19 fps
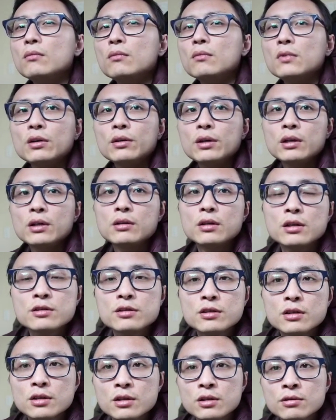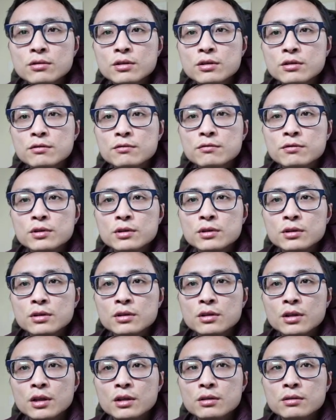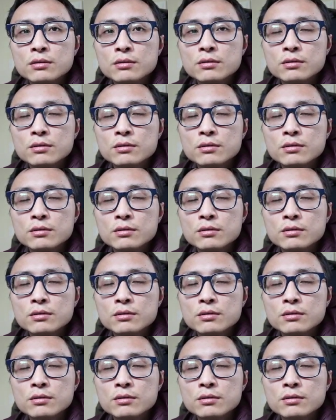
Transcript: Alright, that's the question for today.